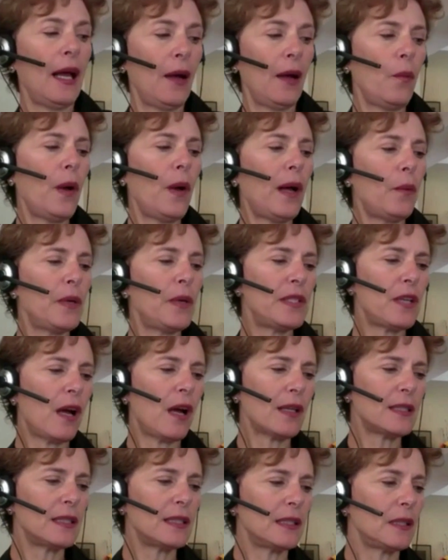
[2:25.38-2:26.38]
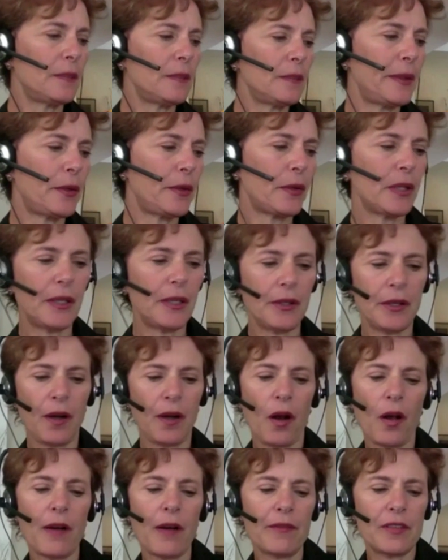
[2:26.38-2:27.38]
Well, we talked a little bit earlier
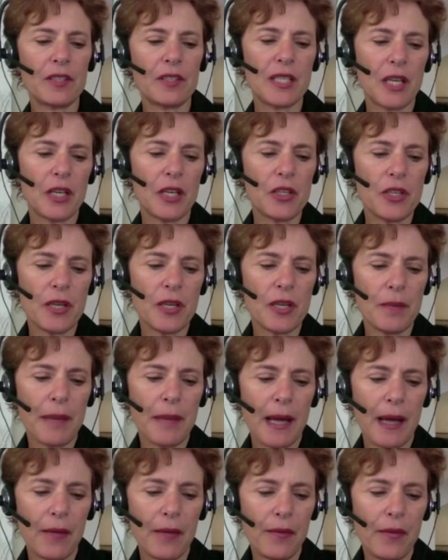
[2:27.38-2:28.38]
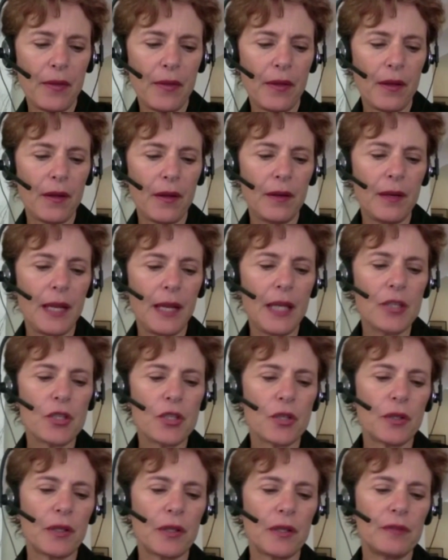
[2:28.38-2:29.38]
in our conversation about the
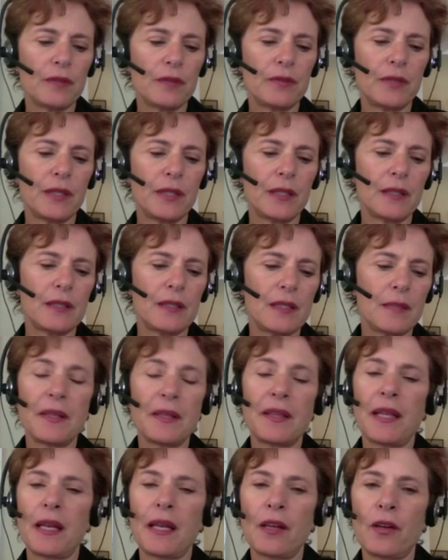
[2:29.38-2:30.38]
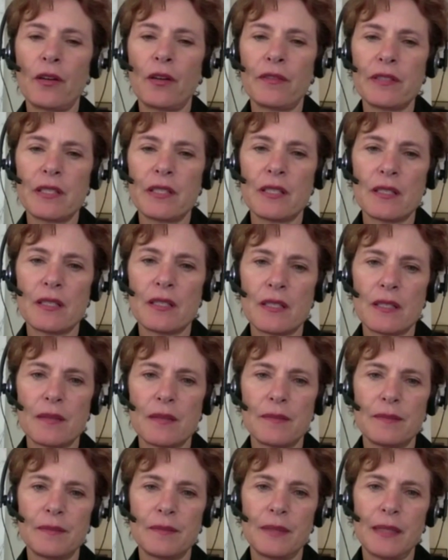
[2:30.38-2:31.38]
nature of the sympathetic nervous
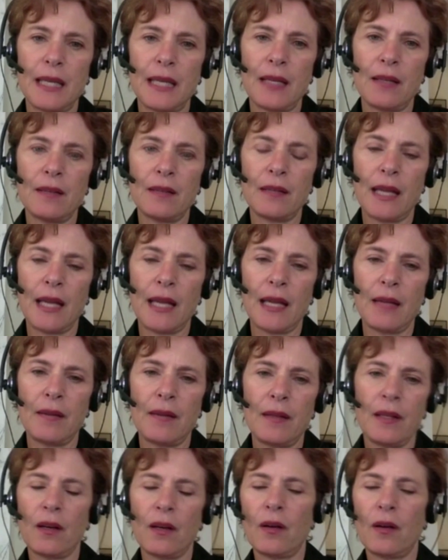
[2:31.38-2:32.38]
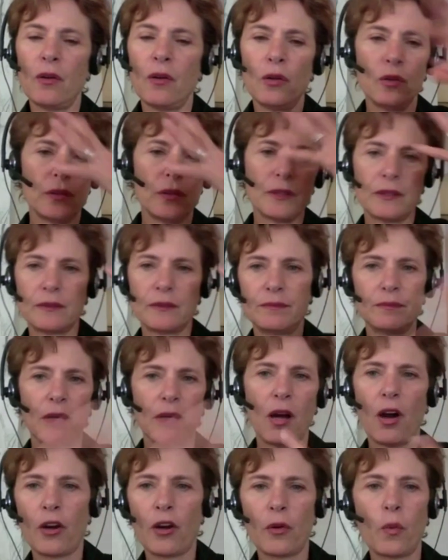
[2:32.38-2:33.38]
system and the old
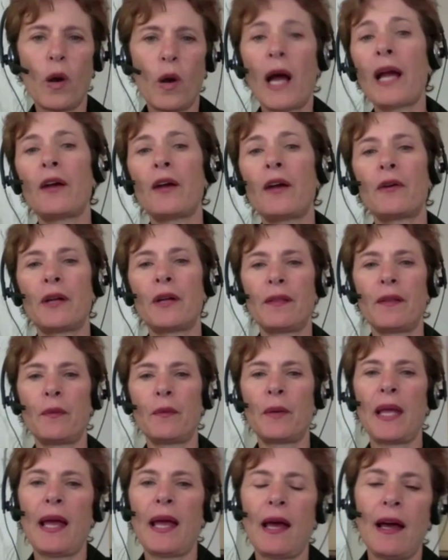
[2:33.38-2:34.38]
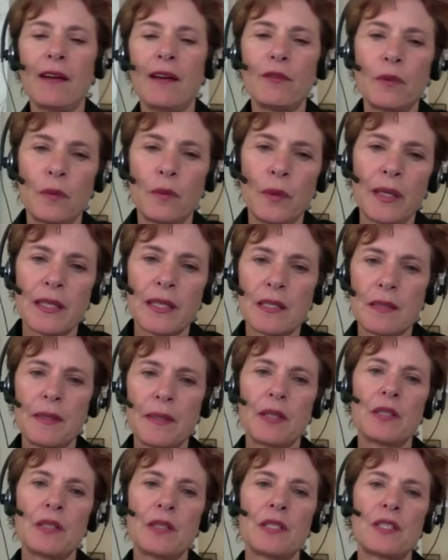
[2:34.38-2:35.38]
hard wiring that we have when we
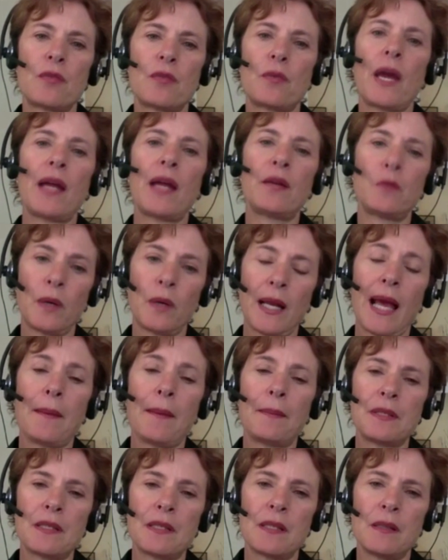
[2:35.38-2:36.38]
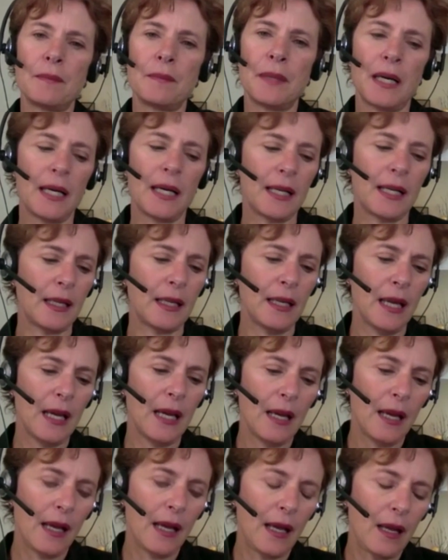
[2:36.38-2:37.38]
experience threat and what happens in the body.
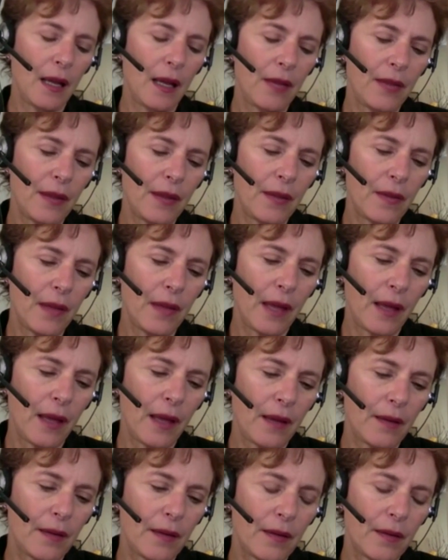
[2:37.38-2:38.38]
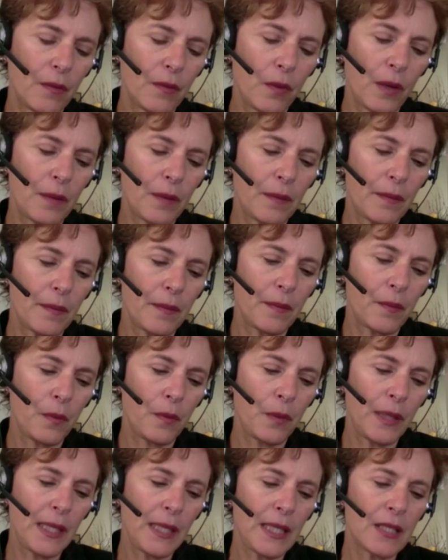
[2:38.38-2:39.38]
And I think that what
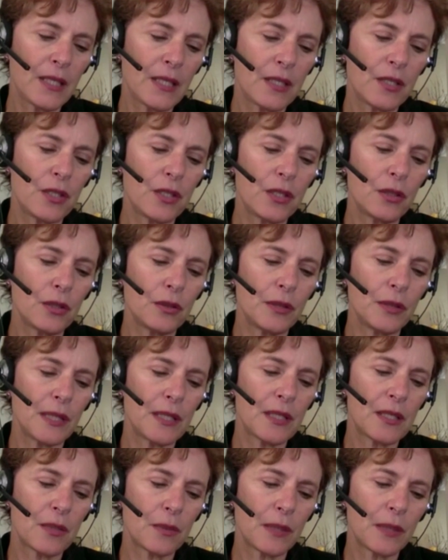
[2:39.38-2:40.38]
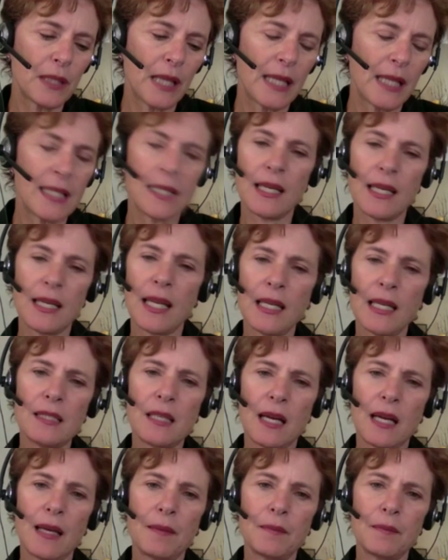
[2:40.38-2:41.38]
we need to do is to realize that
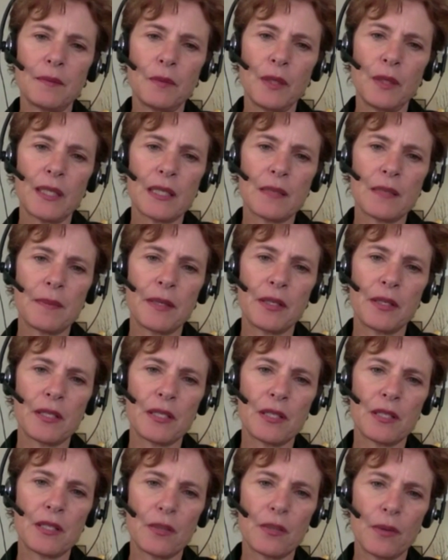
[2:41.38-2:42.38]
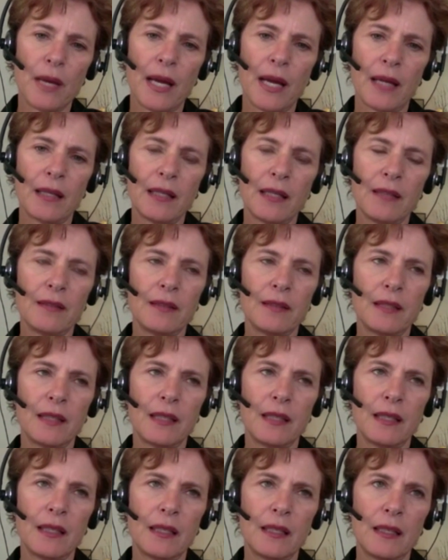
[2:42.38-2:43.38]
anytime we experience threat,
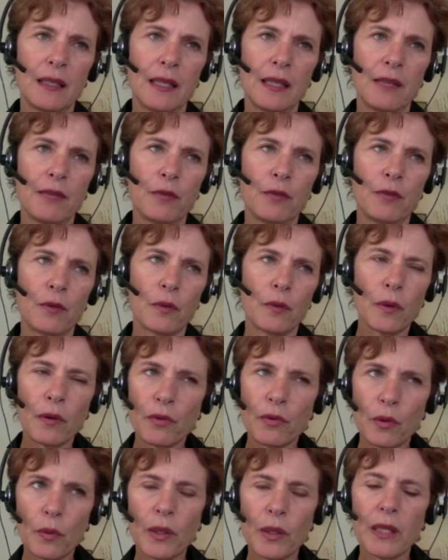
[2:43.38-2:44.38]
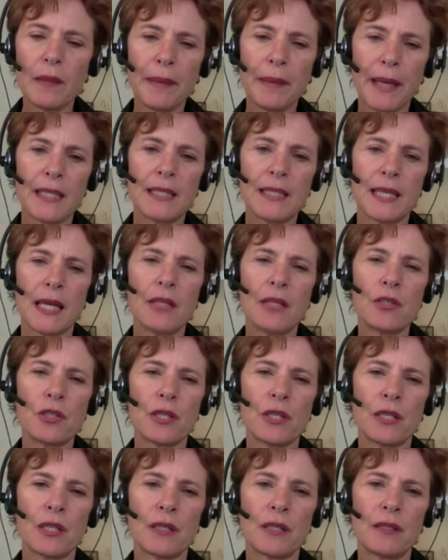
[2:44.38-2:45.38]
if we really pay
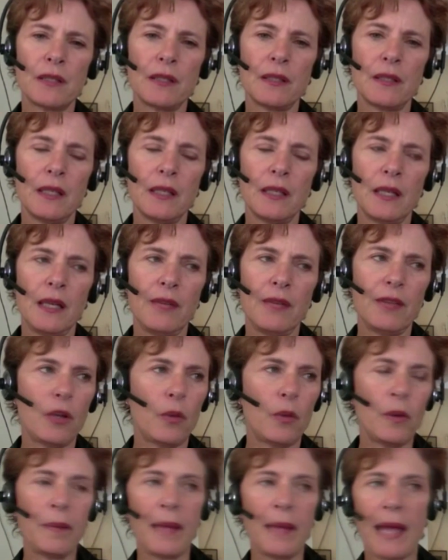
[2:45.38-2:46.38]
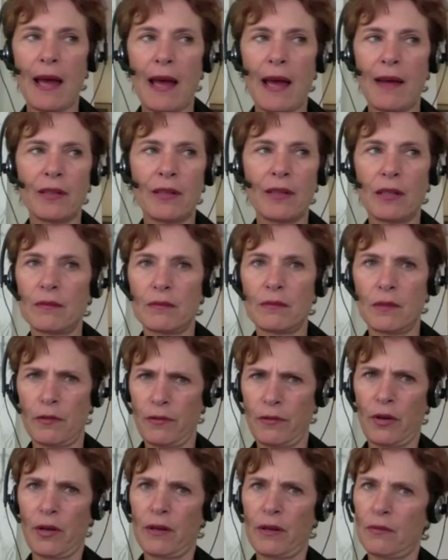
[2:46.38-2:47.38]
attention, even though we may have a
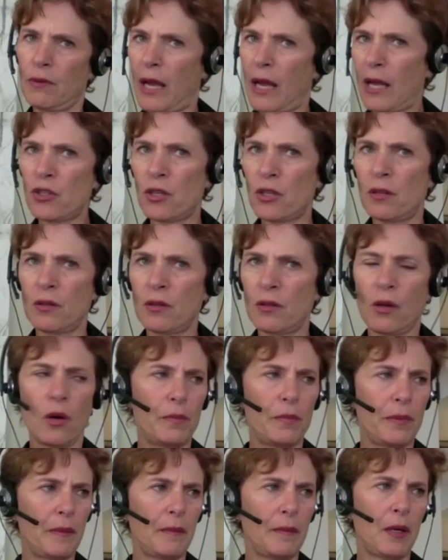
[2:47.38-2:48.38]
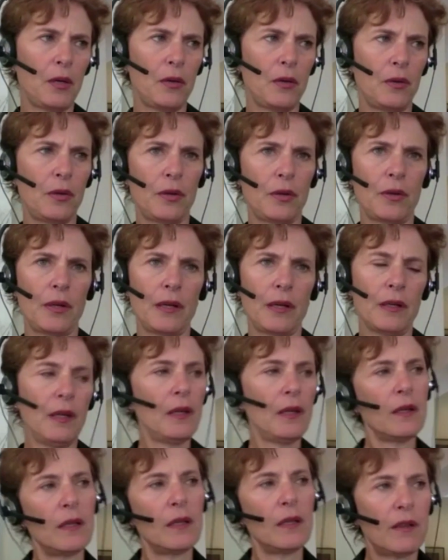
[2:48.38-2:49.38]
very rational coping mode or an
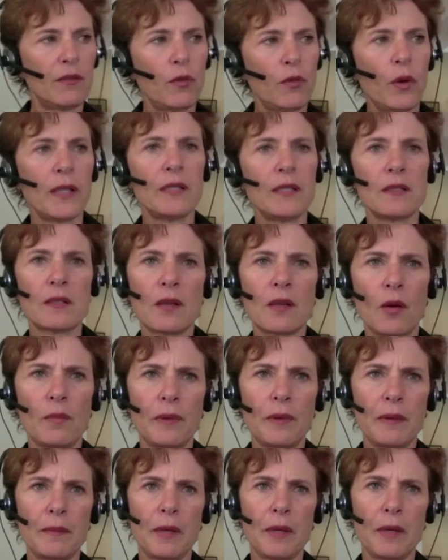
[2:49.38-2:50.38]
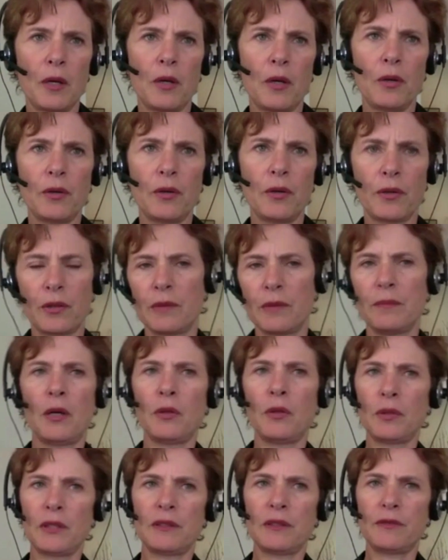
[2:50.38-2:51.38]
avoidance coping mode or a
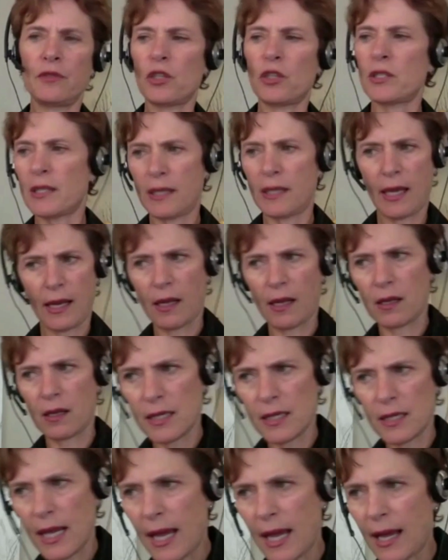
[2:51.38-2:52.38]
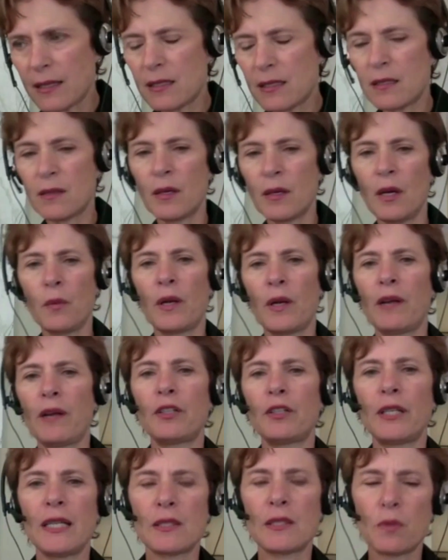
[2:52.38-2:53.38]
mode of just getting on task,
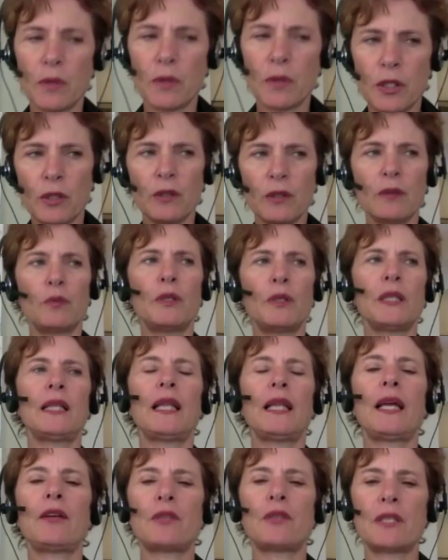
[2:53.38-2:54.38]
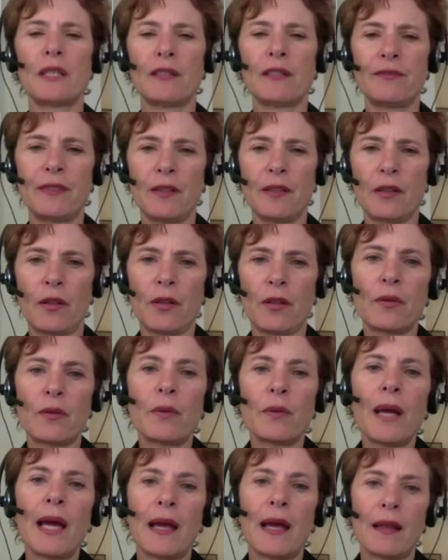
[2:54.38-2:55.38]
whatever it is, when you really let yourself feel the
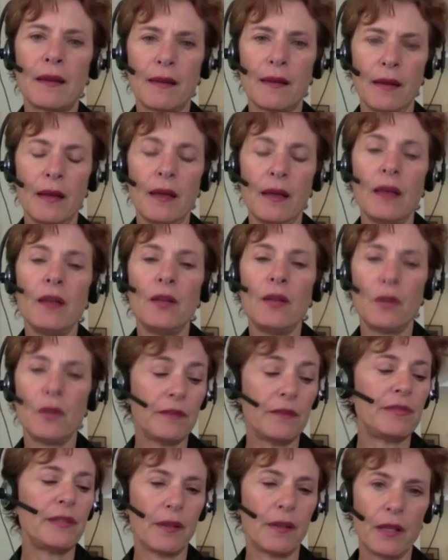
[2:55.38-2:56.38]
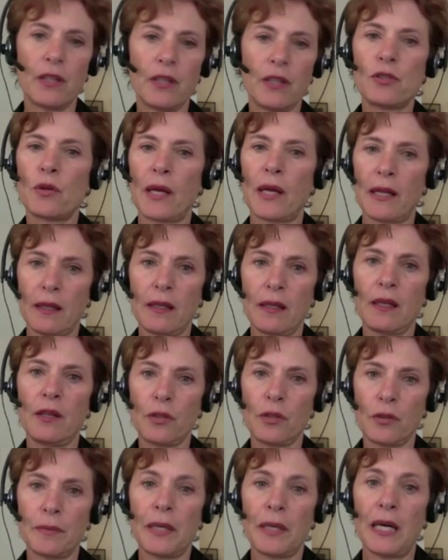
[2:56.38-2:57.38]
threat, you can feel the adrenaline
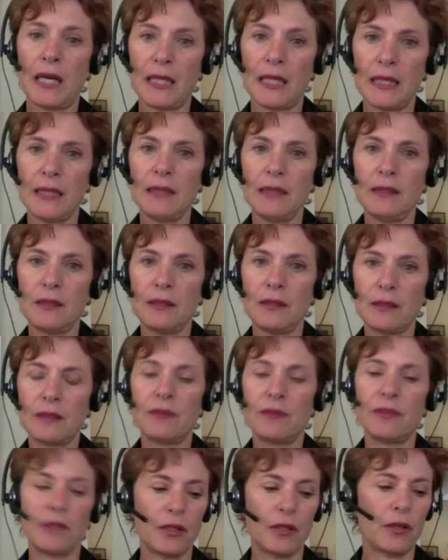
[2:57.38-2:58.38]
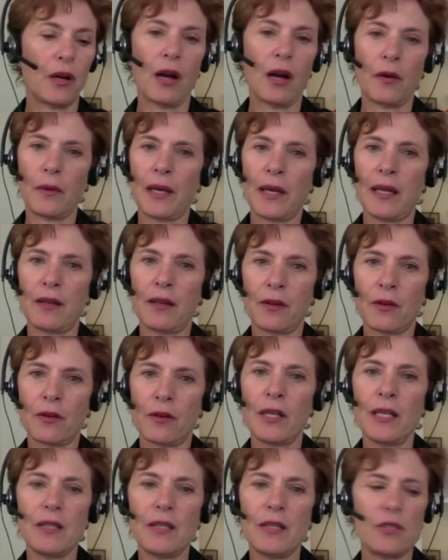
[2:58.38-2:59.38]
in your body, you can feel your heart rate
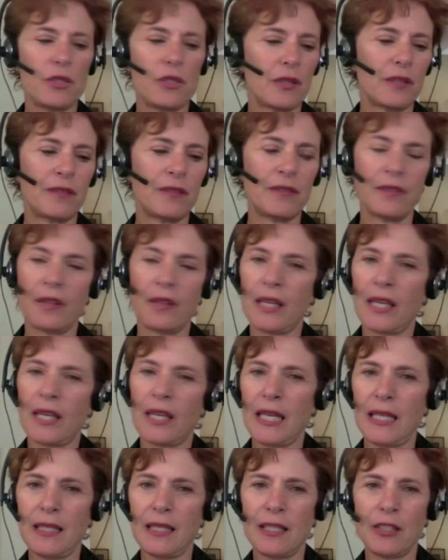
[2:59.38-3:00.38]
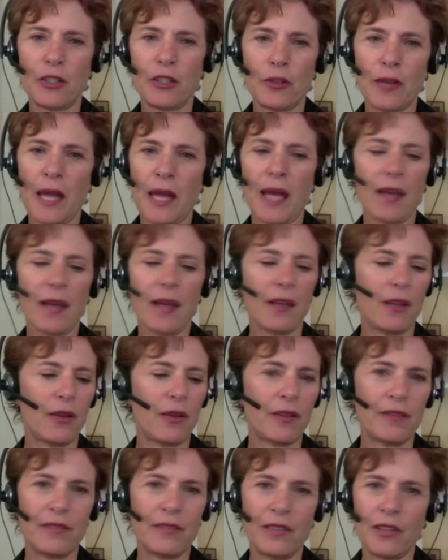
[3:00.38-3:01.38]
increase, you can feel the heat in your neck, you
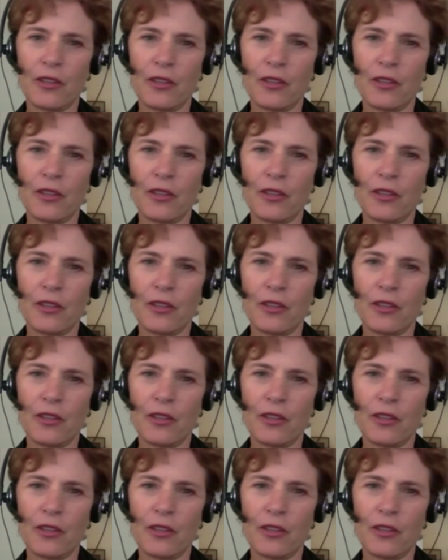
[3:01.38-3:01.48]
can feel